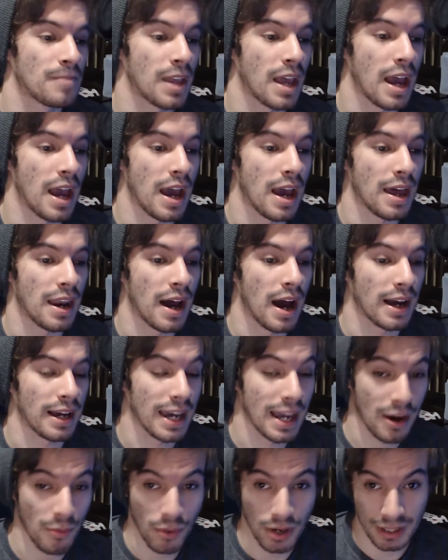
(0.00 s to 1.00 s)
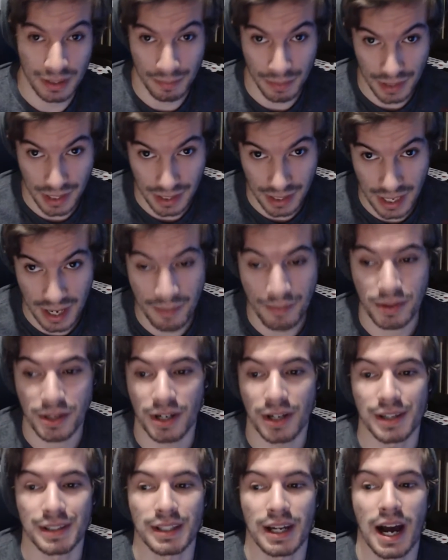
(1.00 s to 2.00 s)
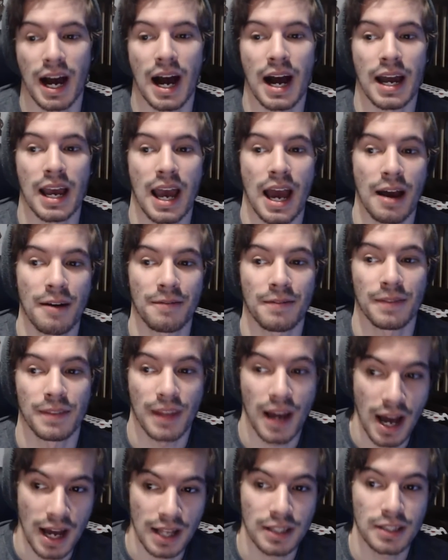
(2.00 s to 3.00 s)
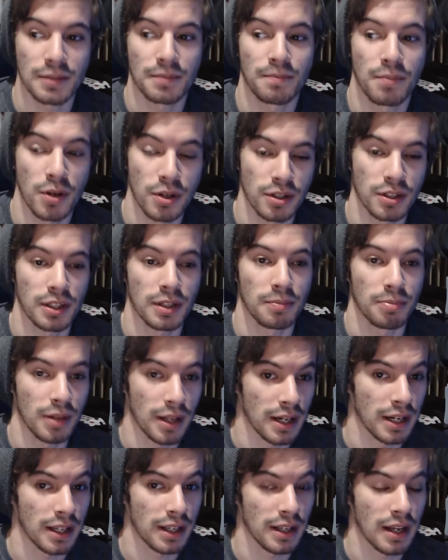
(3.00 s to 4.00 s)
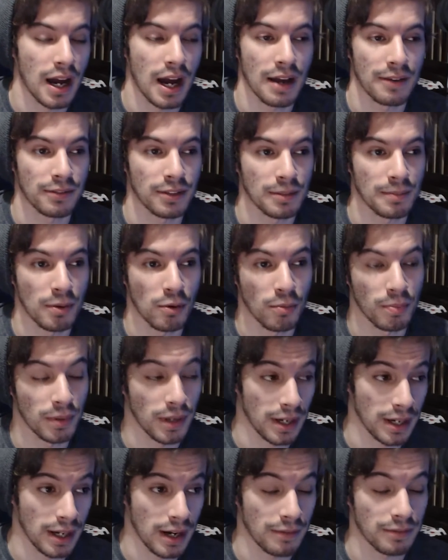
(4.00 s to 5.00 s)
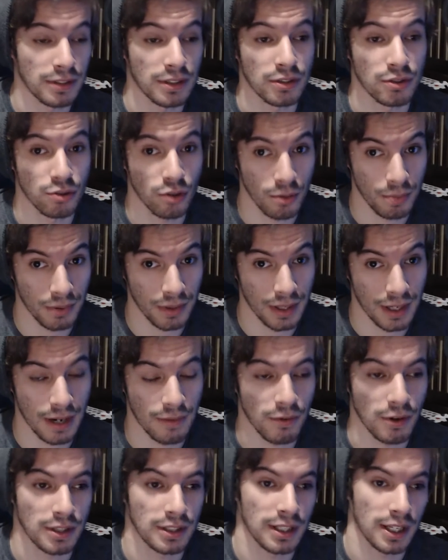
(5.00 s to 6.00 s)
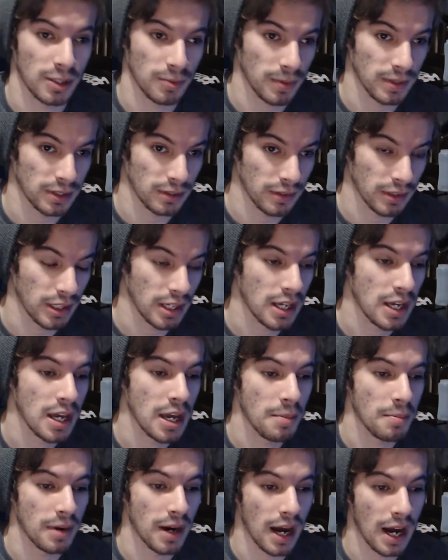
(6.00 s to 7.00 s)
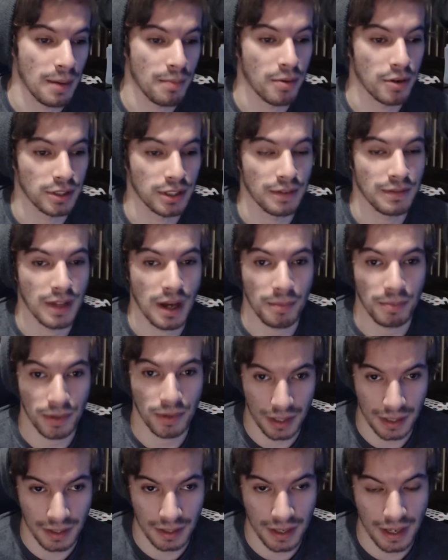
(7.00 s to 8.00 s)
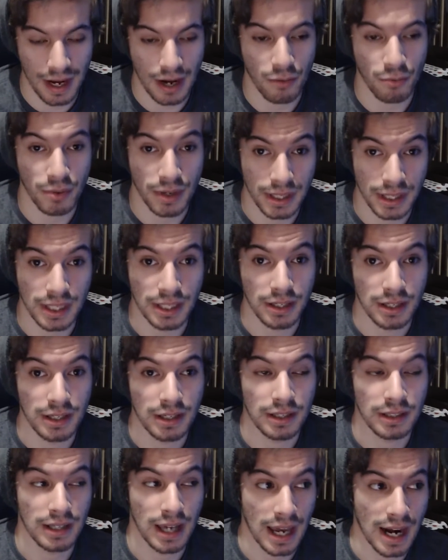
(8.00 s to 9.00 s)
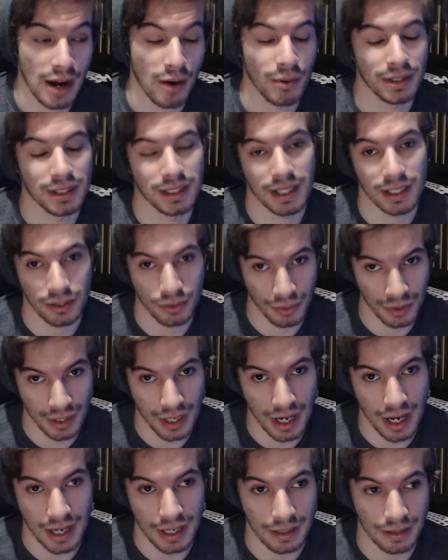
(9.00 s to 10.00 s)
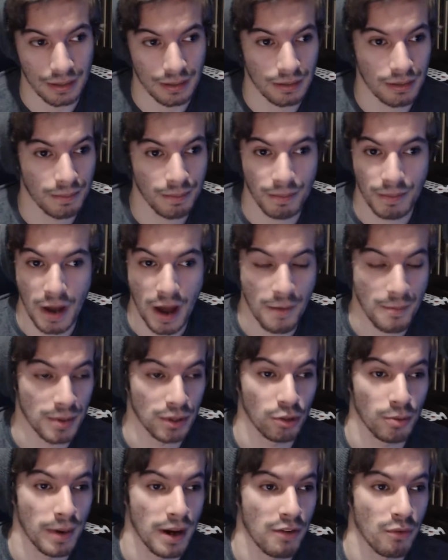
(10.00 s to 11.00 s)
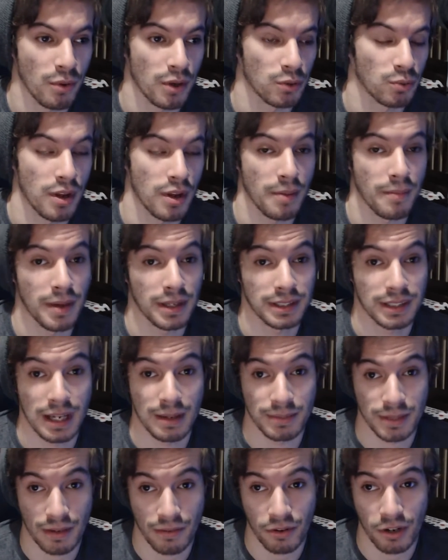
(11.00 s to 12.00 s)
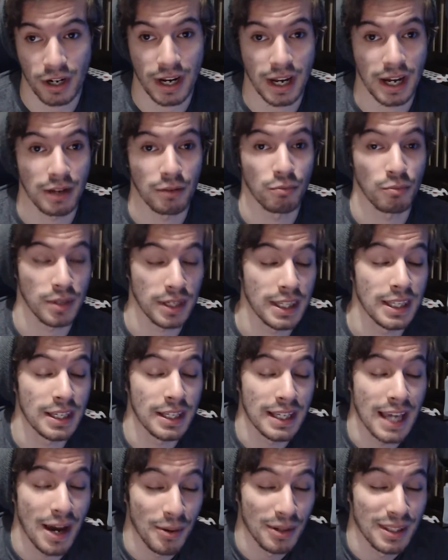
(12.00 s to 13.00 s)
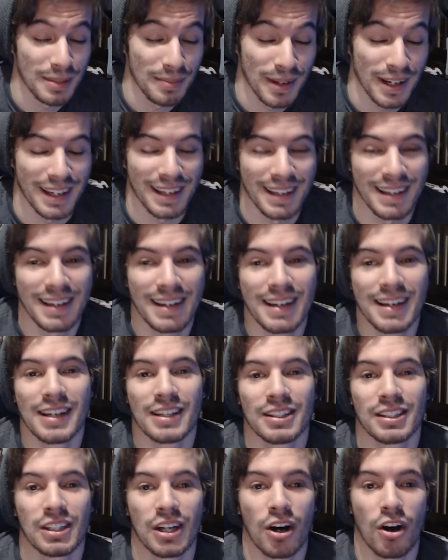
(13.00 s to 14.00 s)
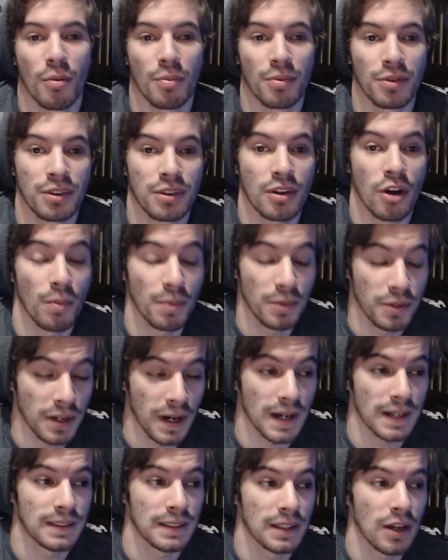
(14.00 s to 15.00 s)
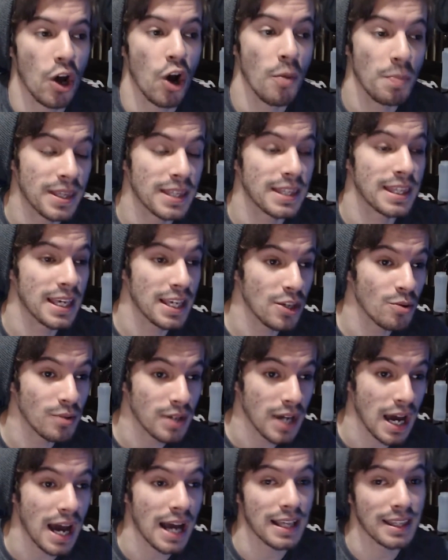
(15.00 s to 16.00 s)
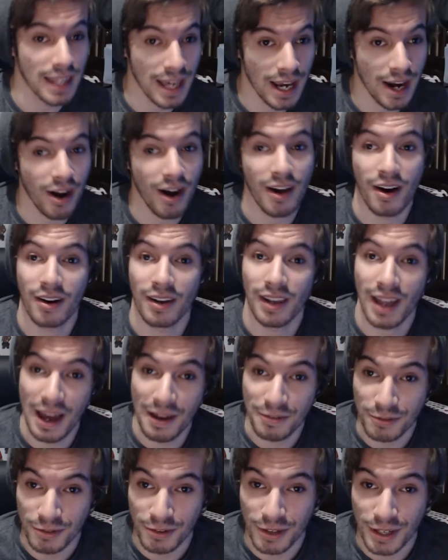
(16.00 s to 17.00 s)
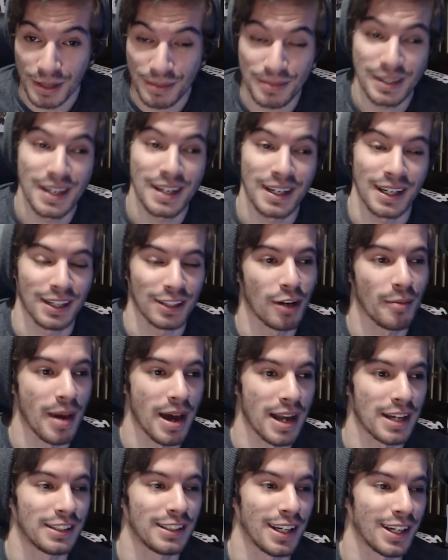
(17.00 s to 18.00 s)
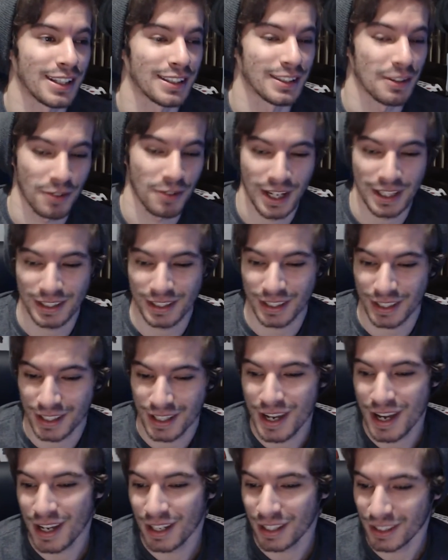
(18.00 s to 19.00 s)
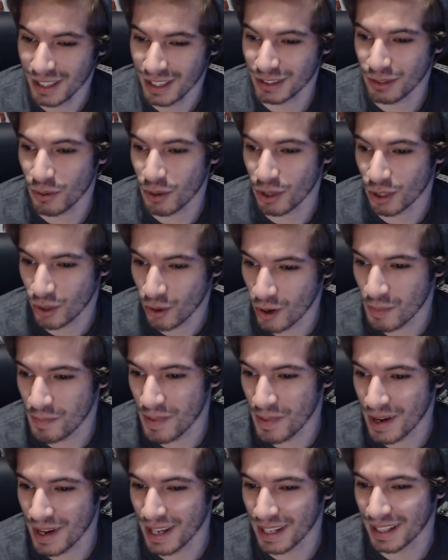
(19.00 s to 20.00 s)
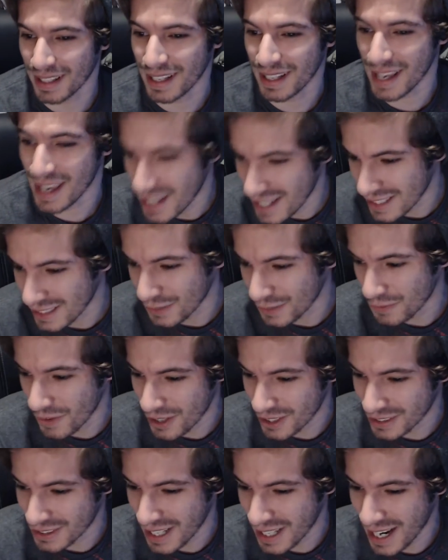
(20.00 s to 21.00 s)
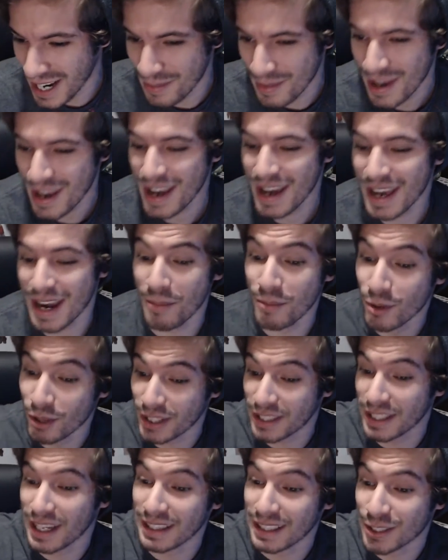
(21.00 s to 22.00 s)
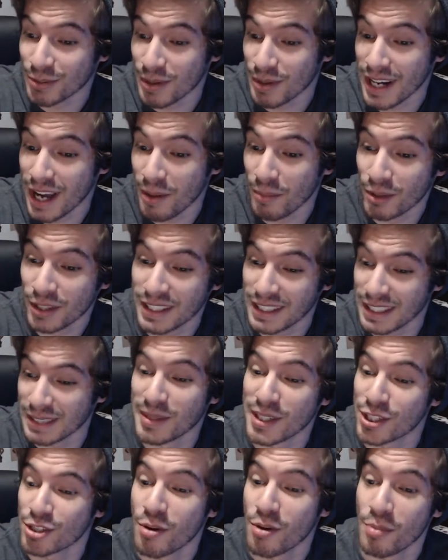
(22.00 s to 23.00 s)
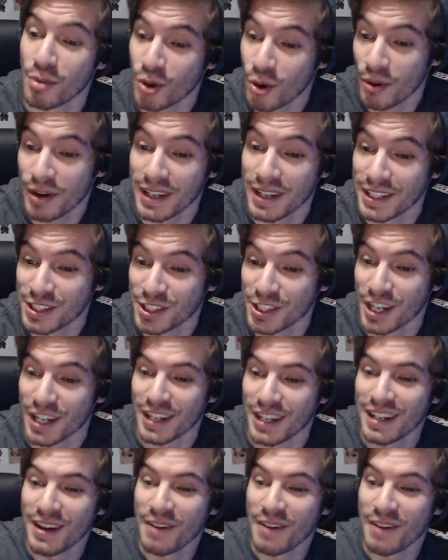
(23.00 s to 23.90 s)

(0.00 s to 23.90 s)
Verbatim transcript: And I cannot wait to play the game because I have not personally played it. I have seen people play it, I've seen Joy play it, I've watched Let's Plays of it, but I personally have not played it, and I really cannot wait to get to it. I have been told by everyone it's one of the best games ever, and I really can't wait to play it. So hope hope to you guys hope to see you guys there on our live streams. Can you tell I'm agitated because I forgot to click the record button like an idiot the first time? And I'm looking at this right now. I'm looking at make sure I'm recording this shit.